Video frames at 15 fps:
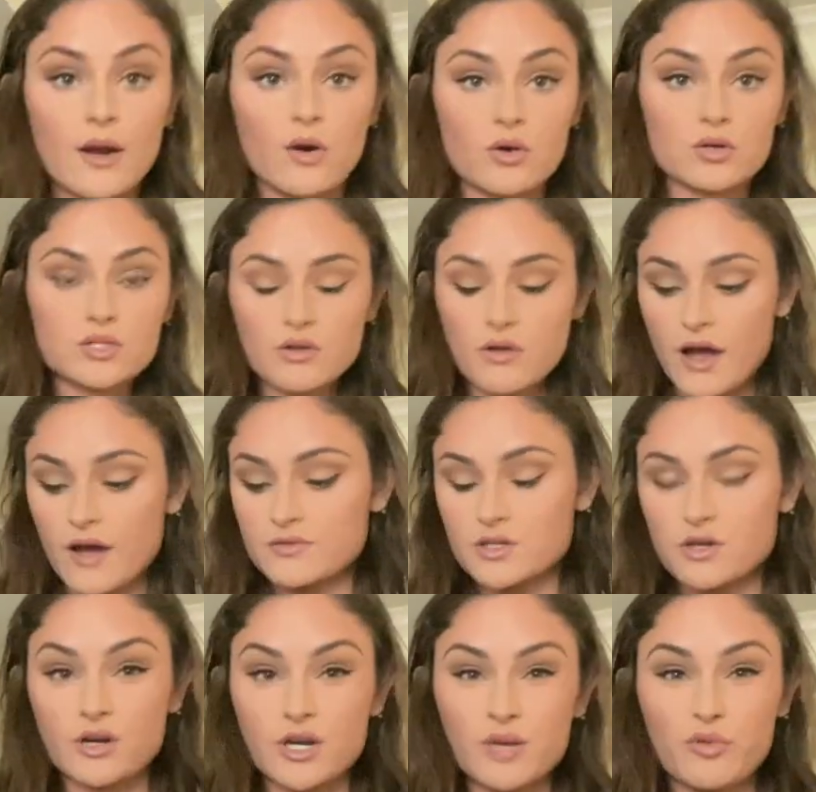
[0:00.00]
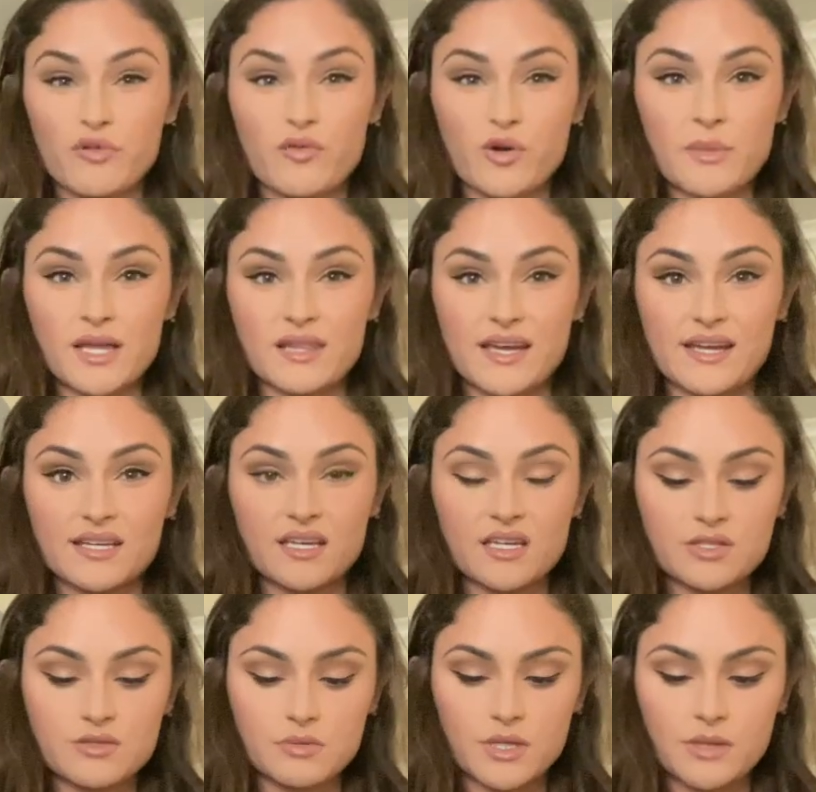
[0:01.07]
also have to hurry before my lighting
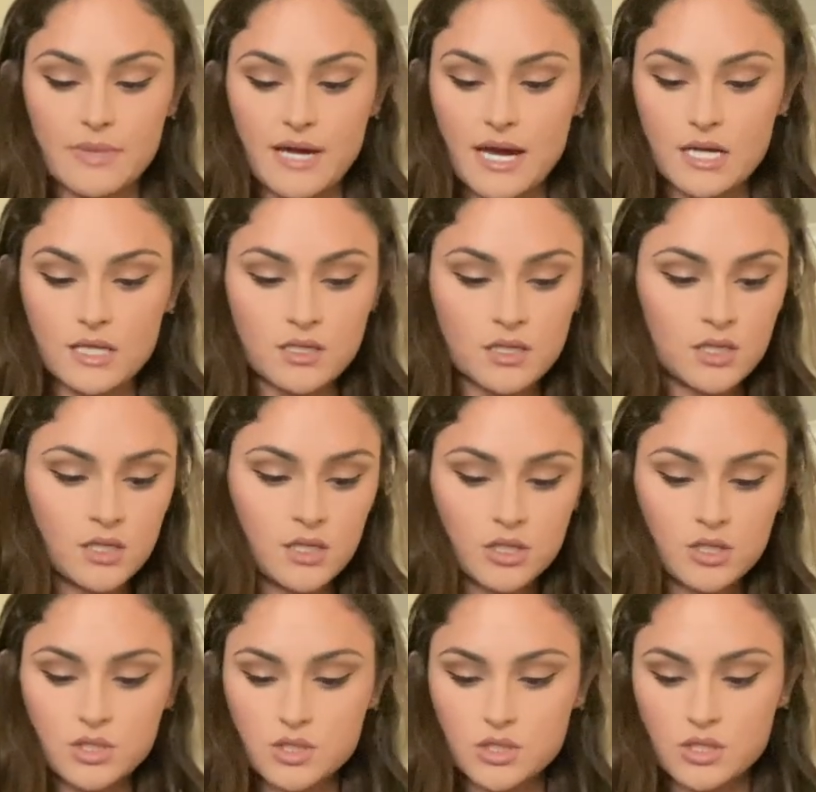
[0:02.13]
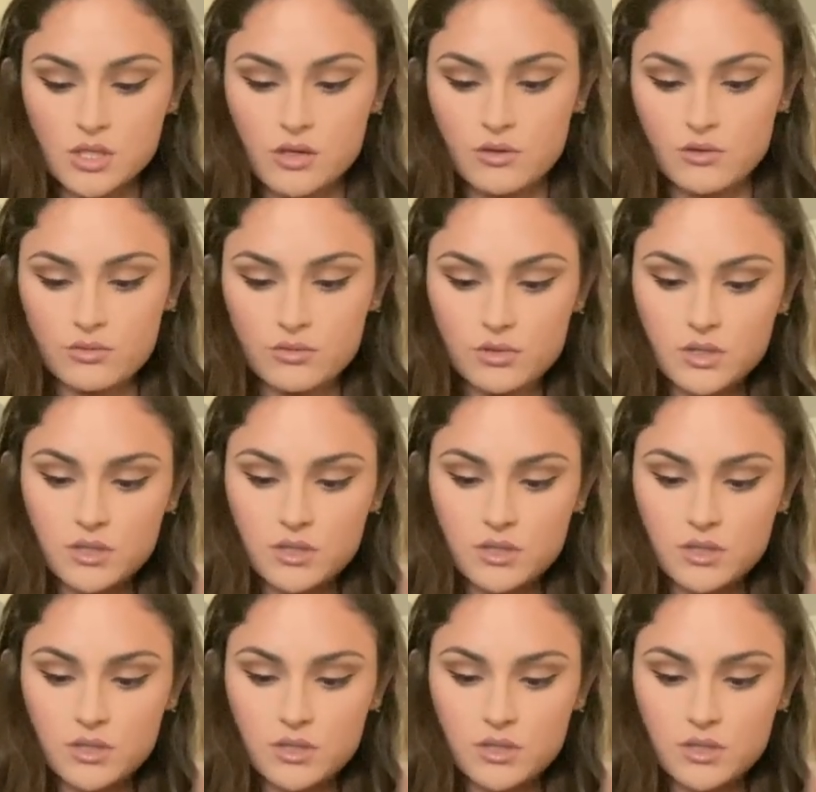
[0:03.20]
gets really bad. So